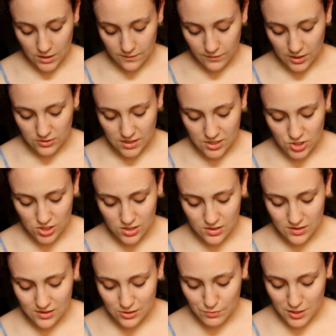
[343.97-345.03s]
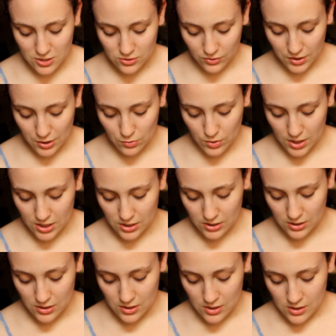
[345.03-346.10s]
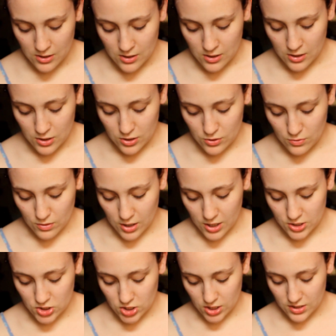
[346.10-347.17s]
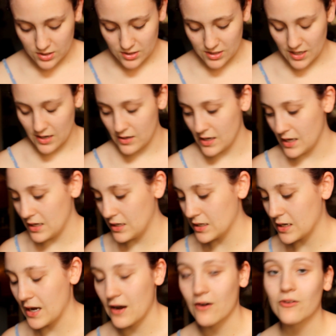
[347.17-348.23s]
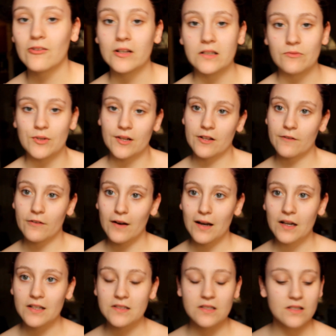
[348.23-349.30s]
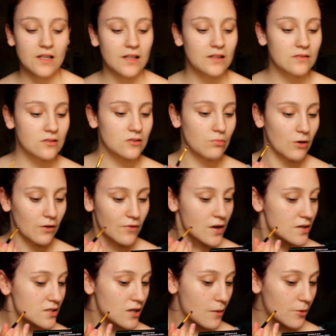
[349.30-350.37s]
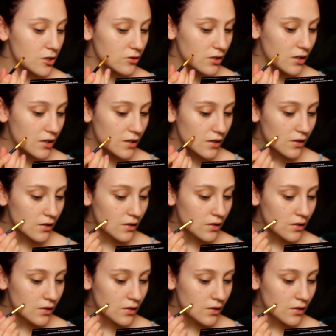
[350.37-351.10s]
foundation, especially when you are just hanging out with your friends. Like, this is the perfect summer look.